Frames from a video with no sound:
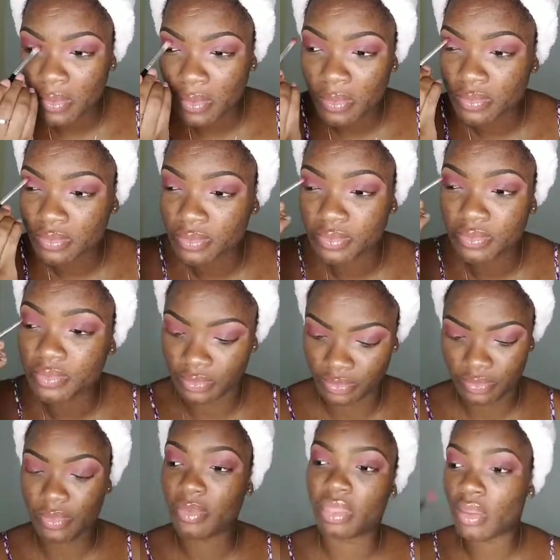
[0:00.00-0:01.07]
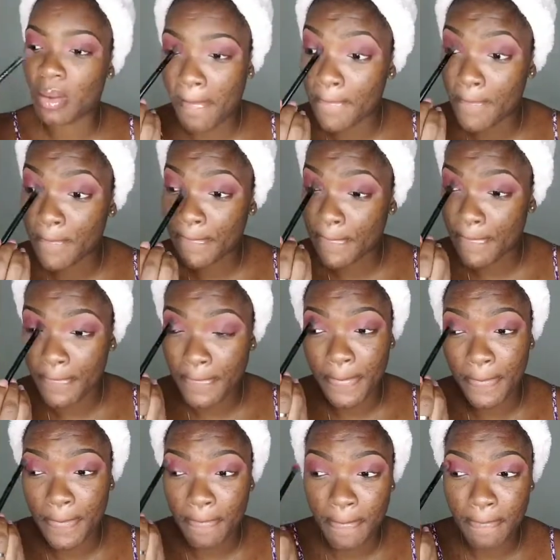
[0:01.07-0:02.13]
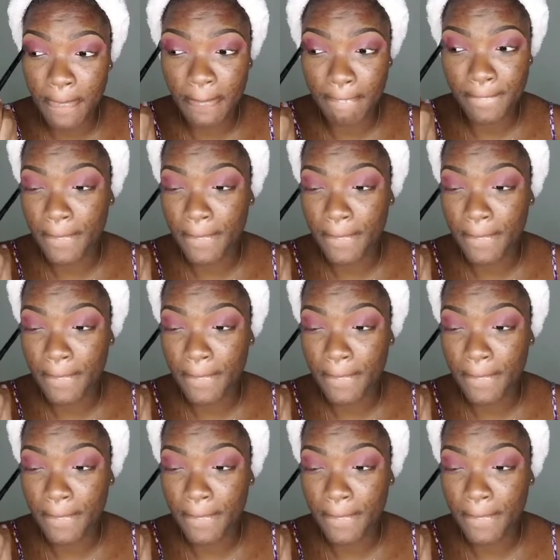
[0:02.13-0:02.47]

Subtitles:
one eye completely on camera,